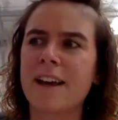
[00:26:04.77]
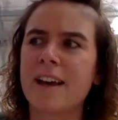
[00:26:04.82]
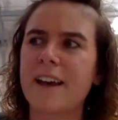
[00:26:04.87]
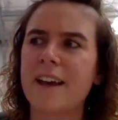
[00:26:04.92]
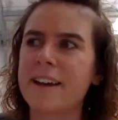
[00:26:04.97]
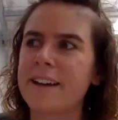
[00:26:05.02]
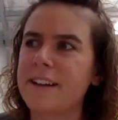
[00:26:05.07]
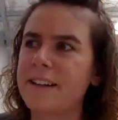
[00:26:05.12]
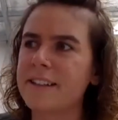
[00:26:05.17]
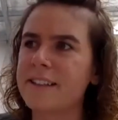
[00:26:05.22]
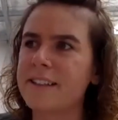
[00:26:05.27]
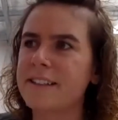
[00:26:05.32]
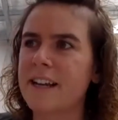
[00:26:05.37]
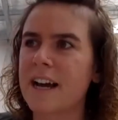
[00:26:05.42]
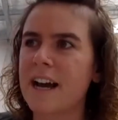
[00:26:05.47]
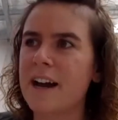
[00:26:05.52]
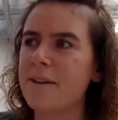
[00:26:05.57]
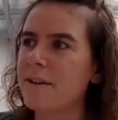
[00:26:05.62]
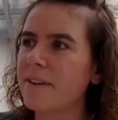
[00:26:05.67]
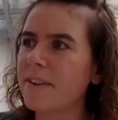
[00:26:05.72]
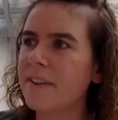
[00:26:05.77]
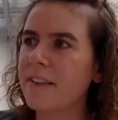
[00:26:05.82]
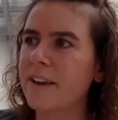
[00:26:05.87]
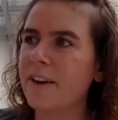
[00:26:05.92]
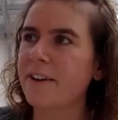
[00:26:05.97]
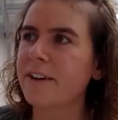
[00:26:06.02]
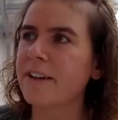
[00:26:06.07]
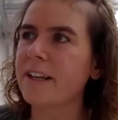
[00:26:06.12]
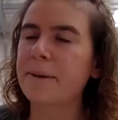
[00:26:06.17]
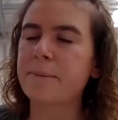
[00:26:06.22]
And I was the
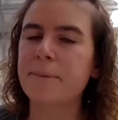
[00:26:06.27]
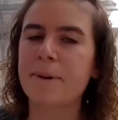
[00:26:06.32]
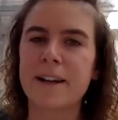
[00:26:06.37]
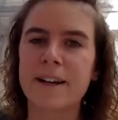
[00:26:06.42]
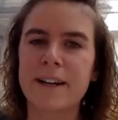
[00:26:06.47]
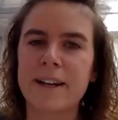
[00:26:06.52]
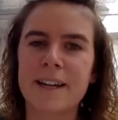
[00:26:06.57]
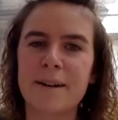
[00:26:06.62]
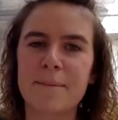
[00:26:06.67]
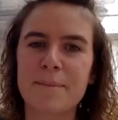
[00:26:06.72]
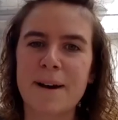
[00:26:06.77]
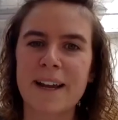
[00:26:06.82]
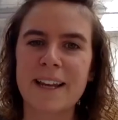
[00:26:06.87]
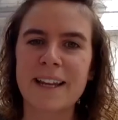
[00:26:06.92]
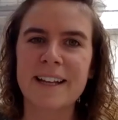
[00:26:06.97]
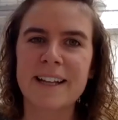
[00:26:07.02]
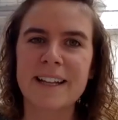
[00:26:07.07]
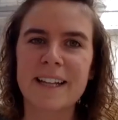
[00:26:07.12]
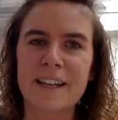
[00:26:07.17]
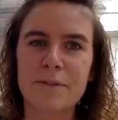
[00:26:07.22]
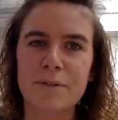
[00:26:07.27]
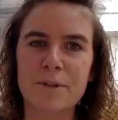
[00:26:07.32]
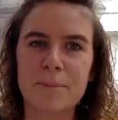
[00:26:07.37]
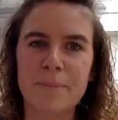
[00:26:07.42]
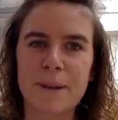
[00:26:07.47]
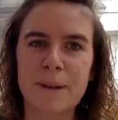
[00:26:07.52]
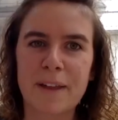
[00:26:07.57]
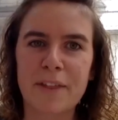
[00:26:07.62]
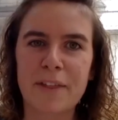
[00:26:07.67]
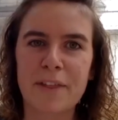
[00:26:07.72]
only one in my year level
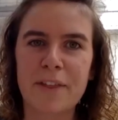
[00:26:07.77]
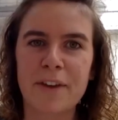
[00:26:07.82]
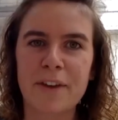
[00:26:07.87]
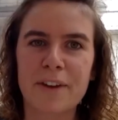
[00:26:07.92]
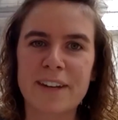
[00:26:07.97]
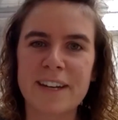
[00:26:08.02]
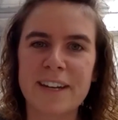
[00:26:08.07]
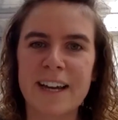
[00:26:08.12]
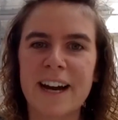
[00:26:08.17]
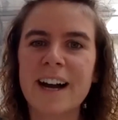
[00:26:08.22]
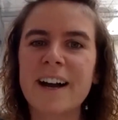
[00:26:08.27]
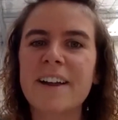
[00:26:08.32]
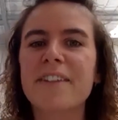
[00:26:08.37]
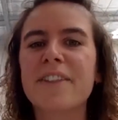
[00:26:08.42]
by 3rd year.